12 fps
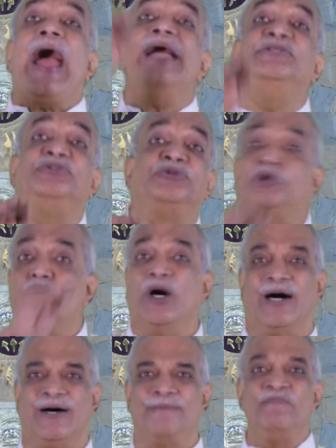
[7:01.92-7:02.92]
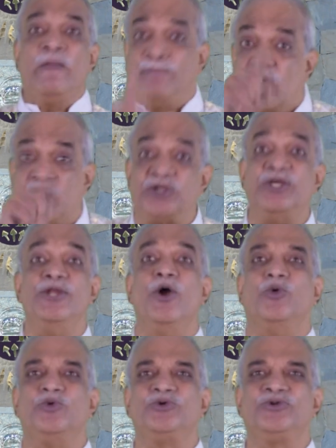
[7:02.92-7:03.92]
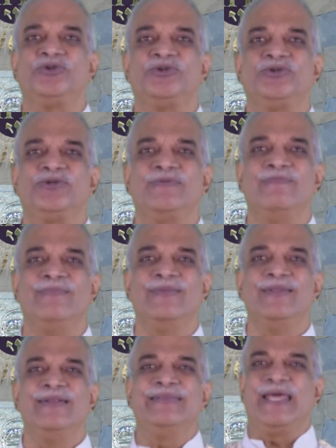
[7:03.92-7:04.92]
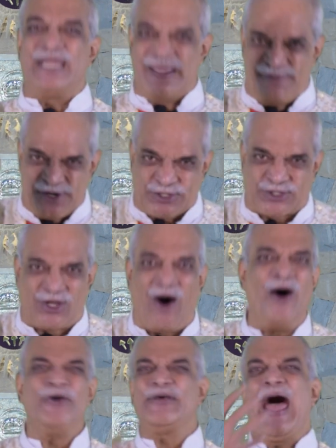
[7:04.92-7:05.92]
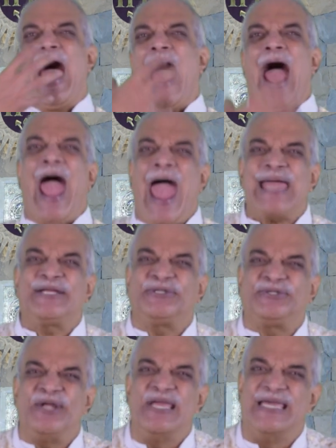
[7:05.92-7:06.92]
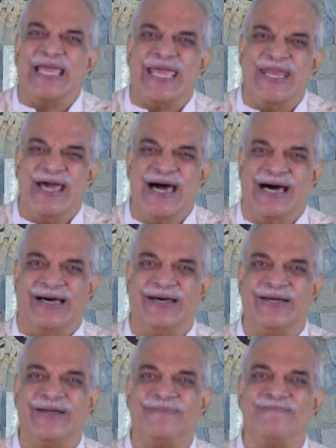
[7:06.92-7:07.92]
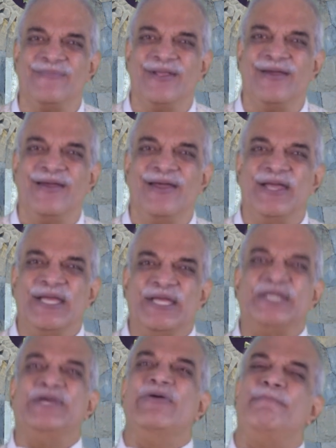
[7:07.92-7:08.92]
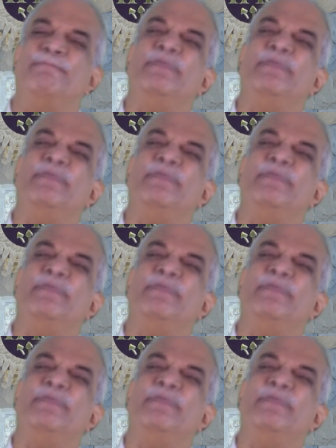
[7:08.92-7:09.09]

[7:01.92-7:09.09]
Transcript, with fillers: and through her because she knows that if it is God acting in her, she will